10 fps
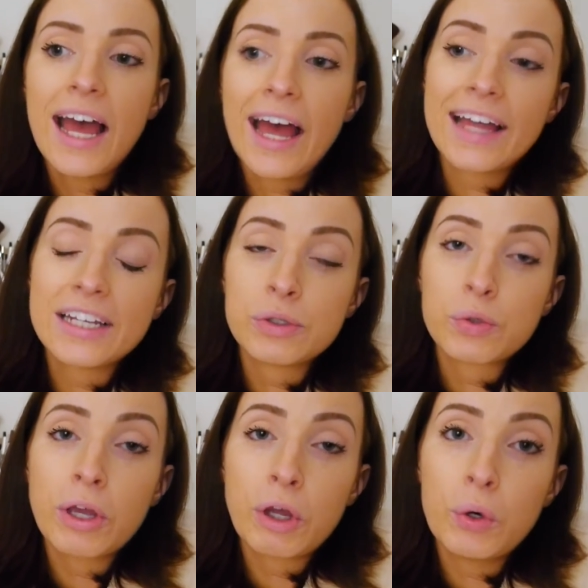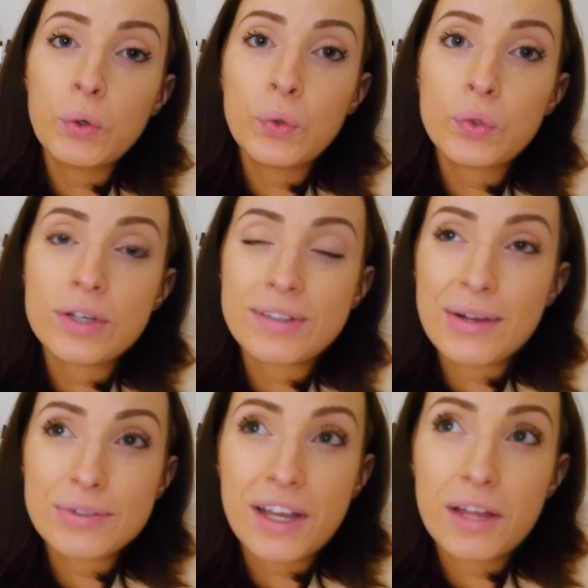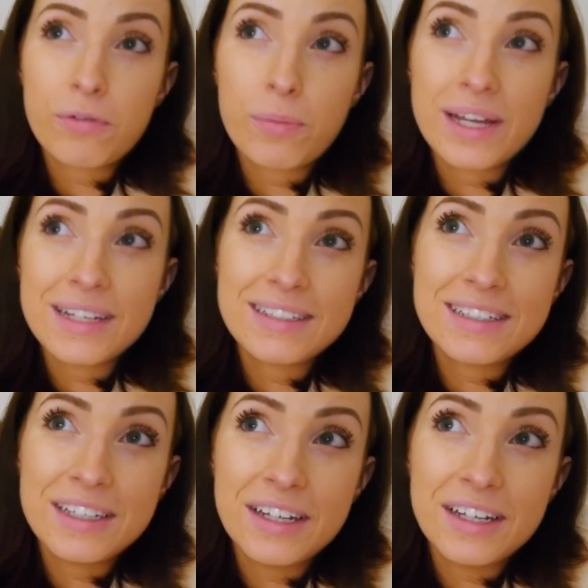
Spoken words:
and it was quite cold. I was outside for a bit.